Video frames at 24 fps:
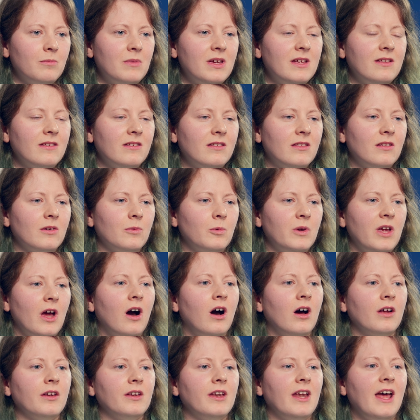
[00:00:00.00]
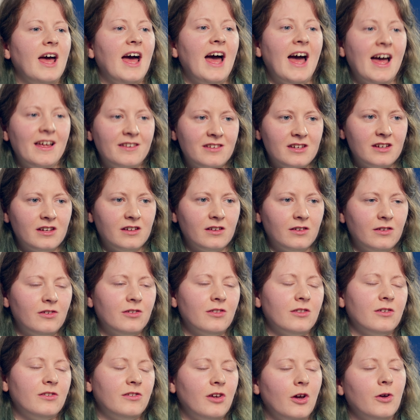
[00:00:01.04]
means that we aren't adding
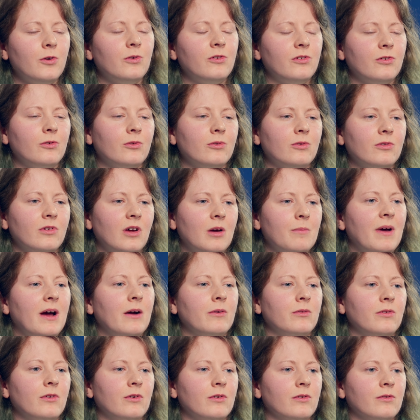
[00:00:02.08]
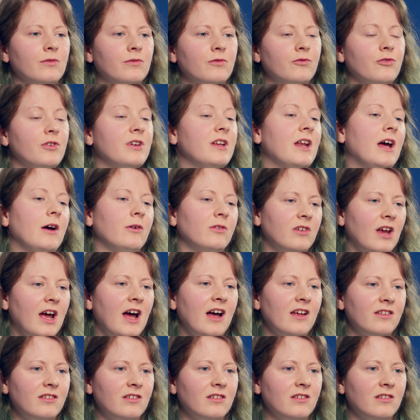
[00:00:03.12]
to the total amount of greenhouse
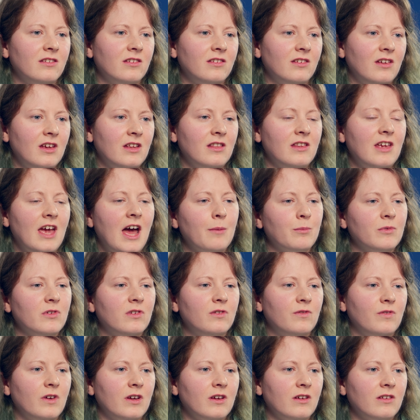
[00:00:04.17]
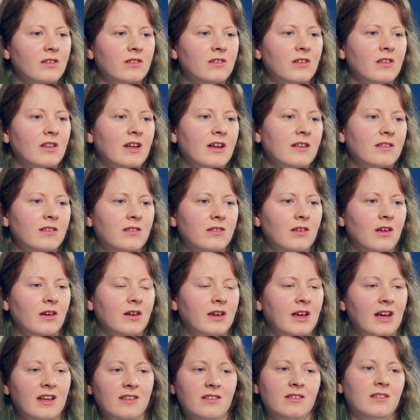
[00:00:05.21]
gases in the atmosphere. So that's
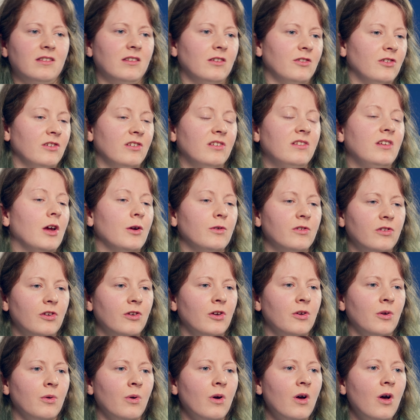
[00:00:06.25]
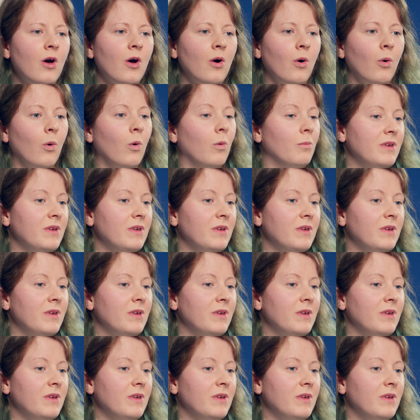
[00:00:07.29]
gases such as CO2 or